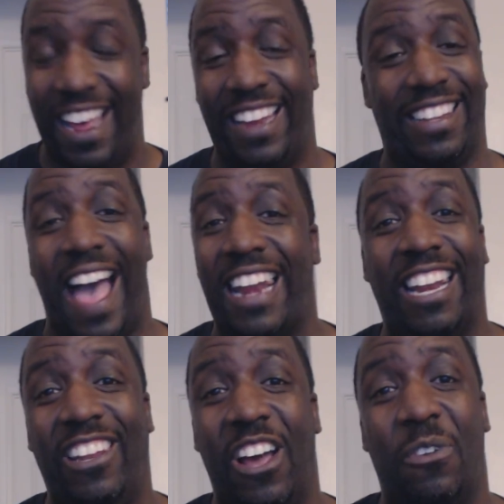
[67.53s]
A lot
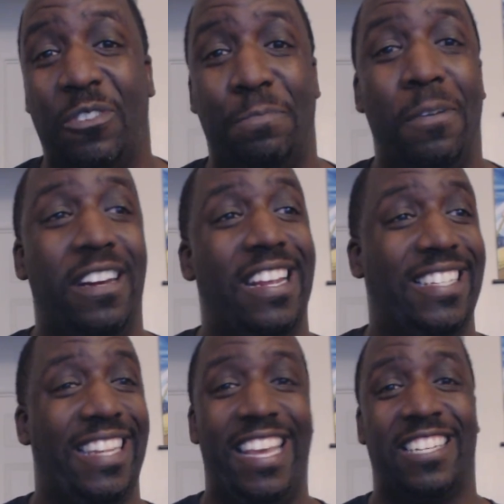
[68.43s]
of luck was put
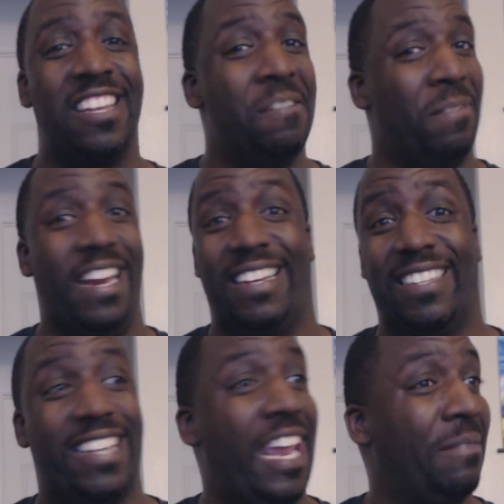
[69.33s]
into this, but at
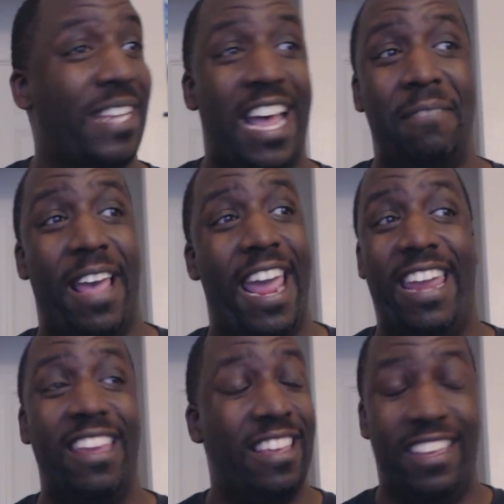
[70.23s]
the same time,
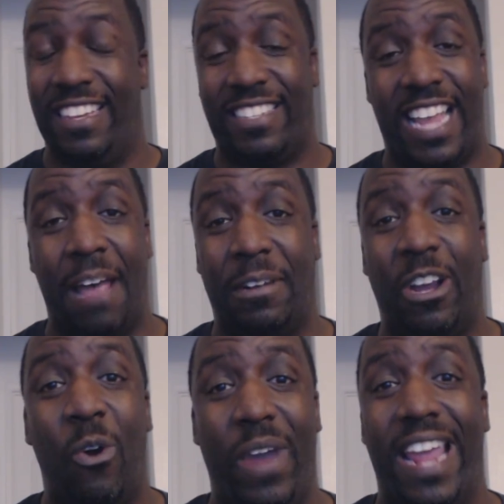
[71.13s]
hey, it's time to
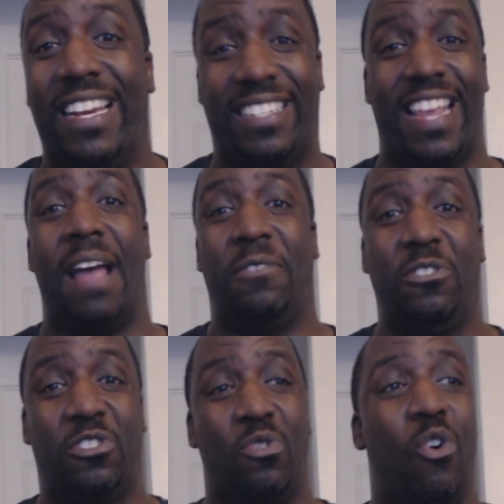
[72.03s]
go in, it's time
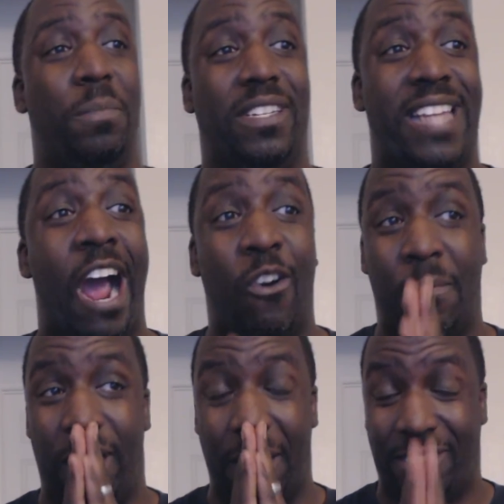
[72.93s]
to storm this
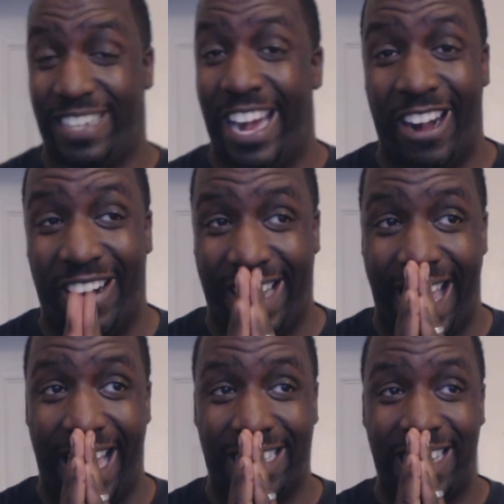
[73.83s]
tower, but I'm scared,
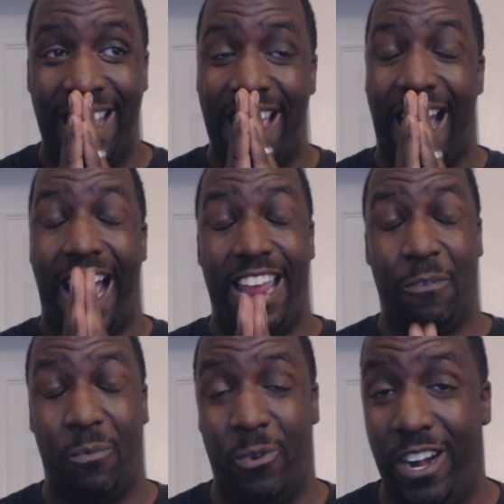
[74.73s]
guys. I
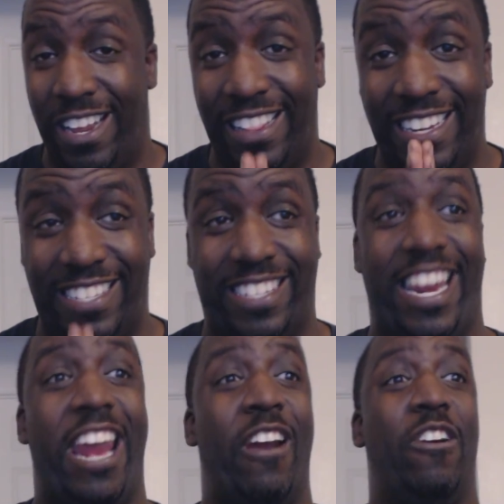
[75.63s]
am really
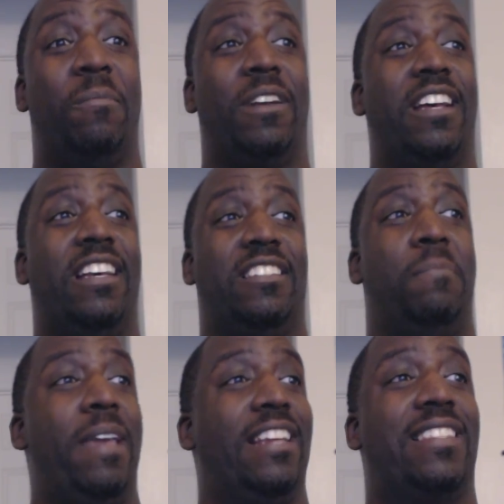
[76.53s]
scared, because
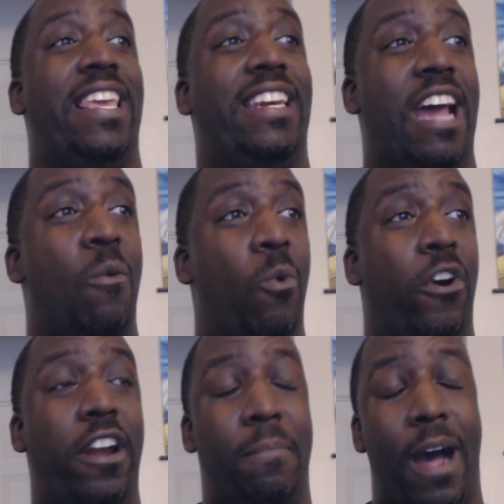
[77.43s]
the biggest thing that I'm
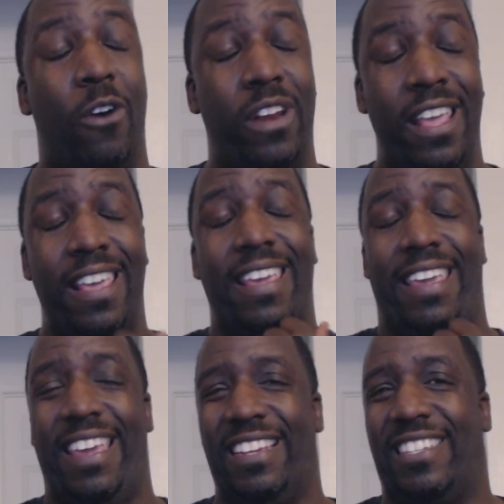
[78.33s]
worried about
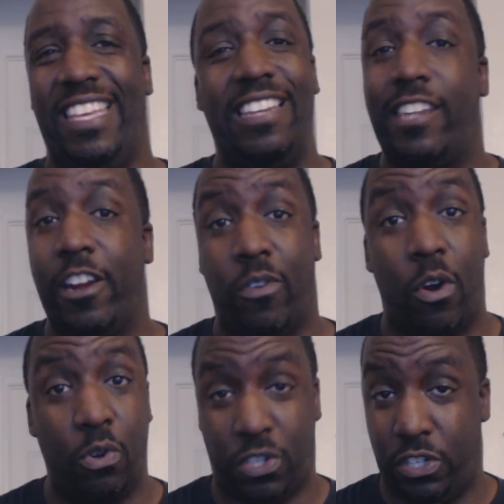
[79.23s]
is these
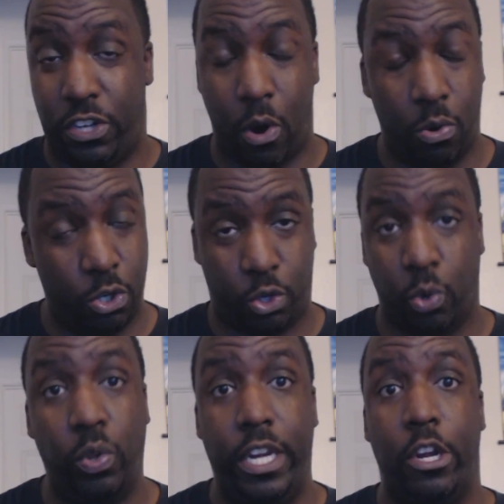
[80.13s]
heroes don't
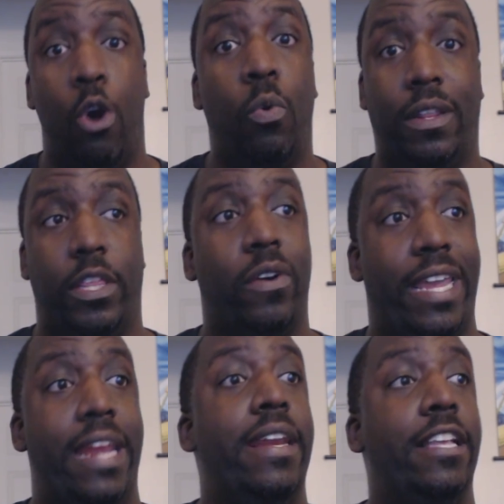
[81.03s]
truly know what they're
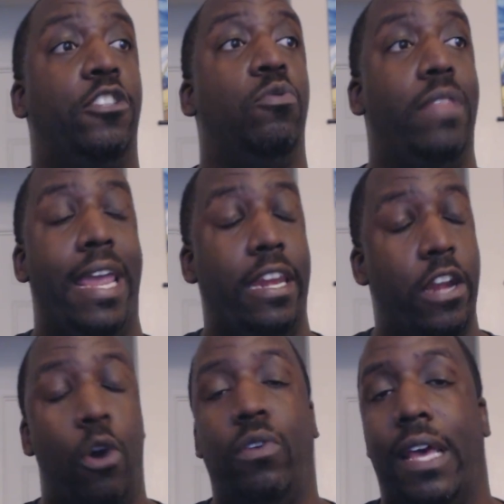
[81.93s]
getting into. They
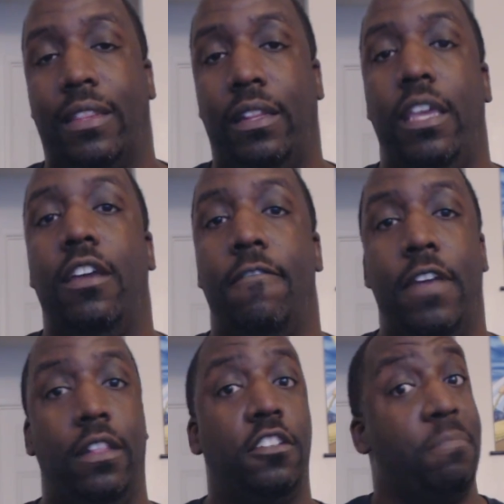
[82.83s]
know that the League of
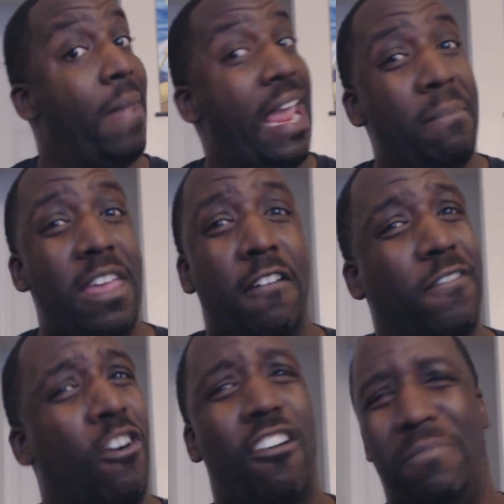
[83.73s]
Villains may be
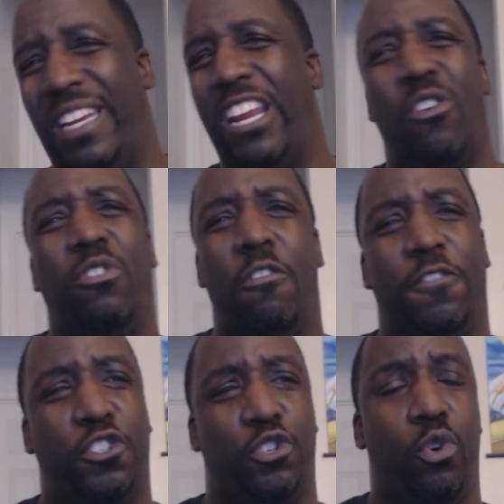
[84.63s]
involved, but they don't know
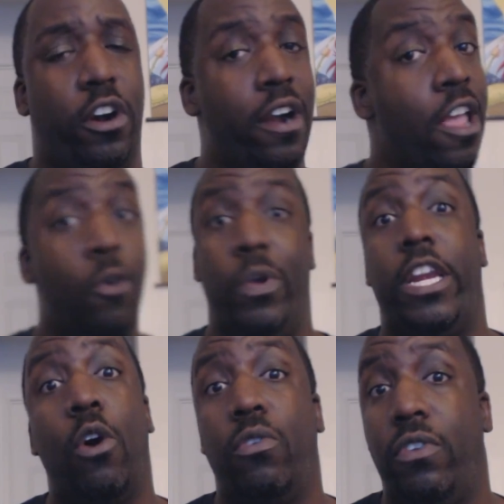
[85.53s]
for sure.
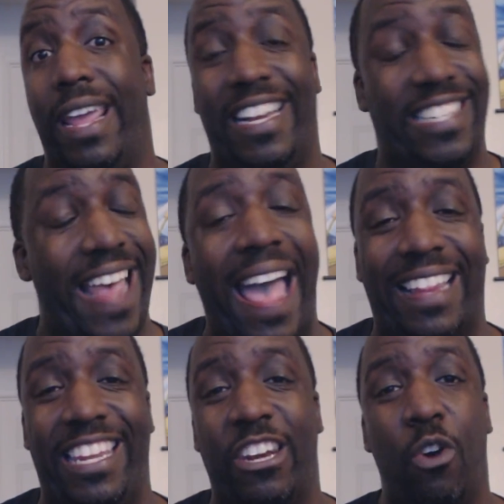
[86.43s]
We don't
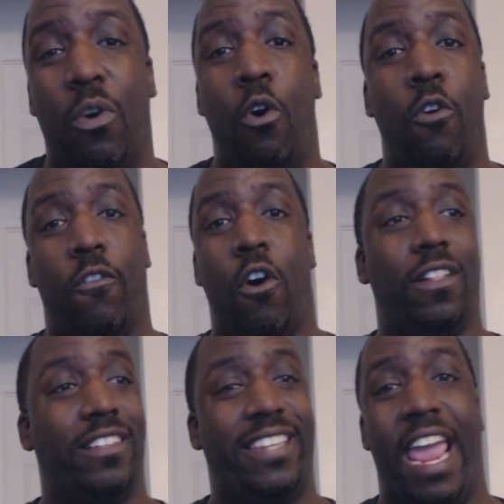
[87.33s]
exactly know what
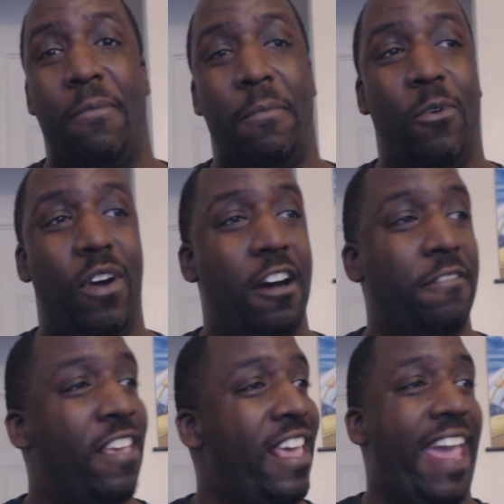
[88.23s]
Overhaul is capable
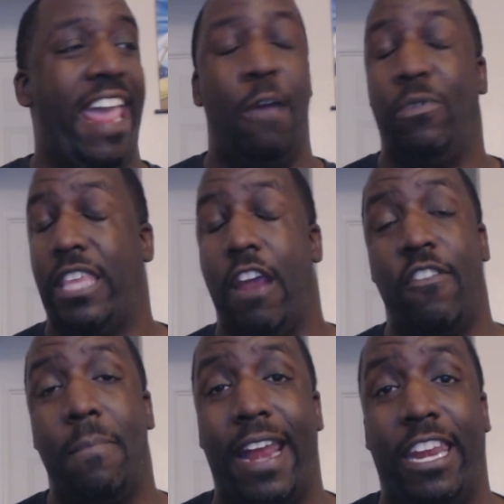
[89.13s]
of, and with
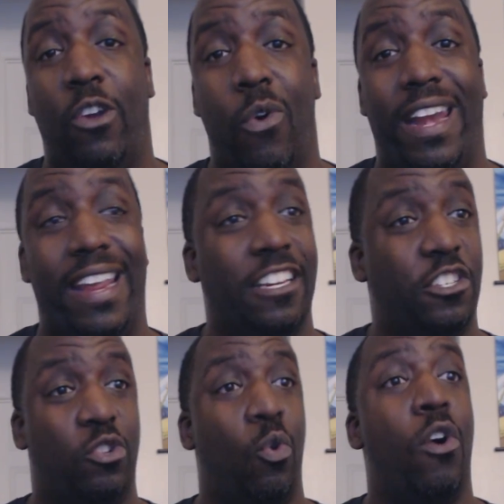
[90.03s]
everybody going in to
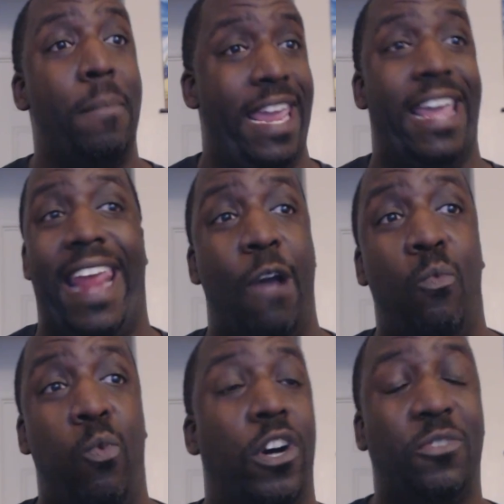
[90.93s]
storm in
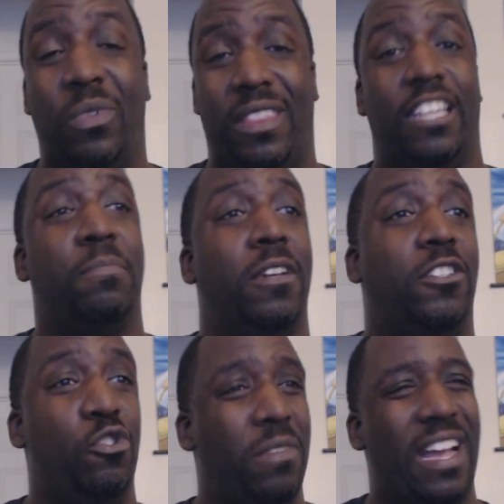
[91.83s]
at once with this
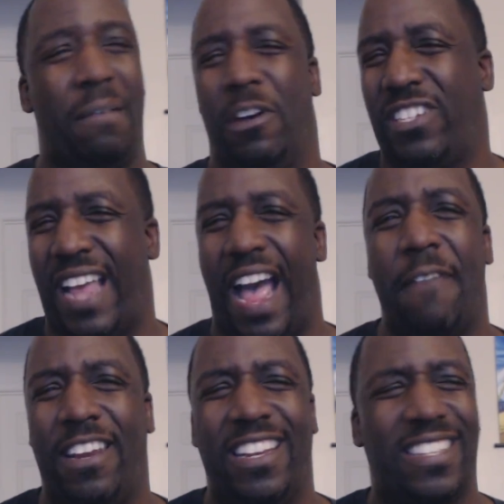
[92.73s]
much too much
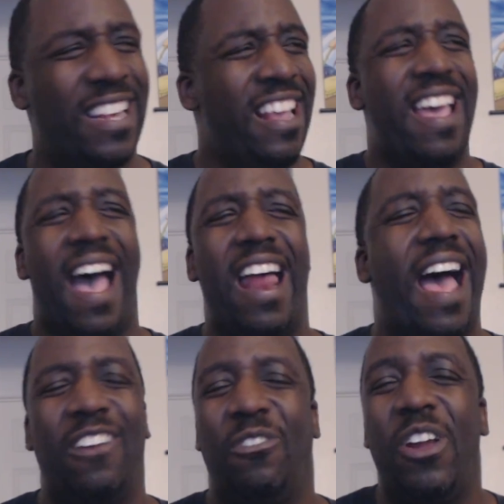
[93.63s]
confidence,
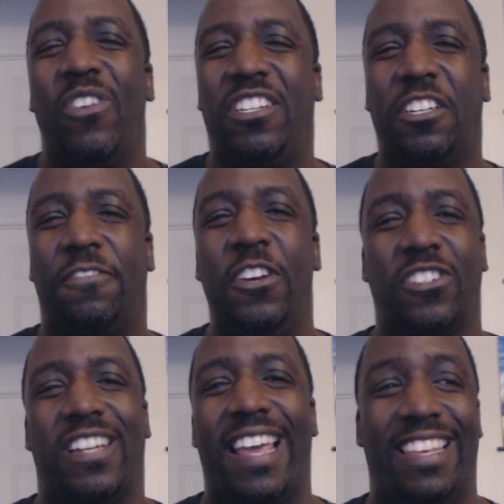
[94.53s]
I don't know. It just
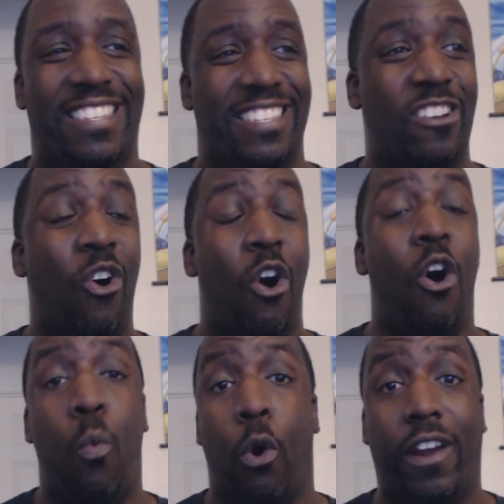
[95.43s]
feels like this is
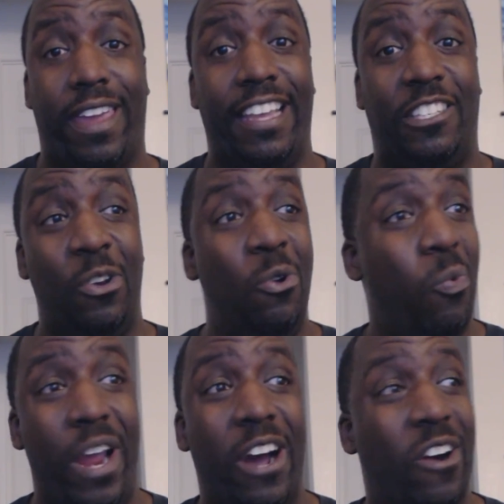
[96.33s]
all working
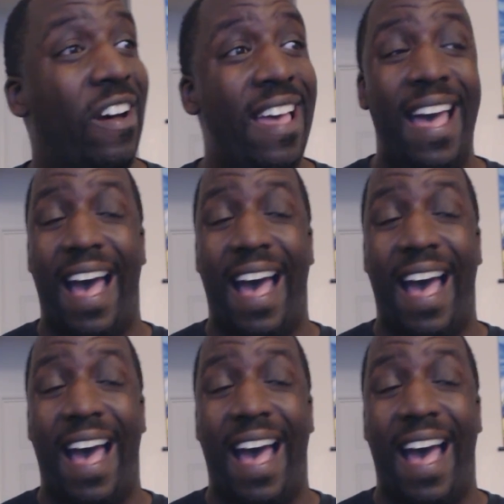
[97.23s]
too well.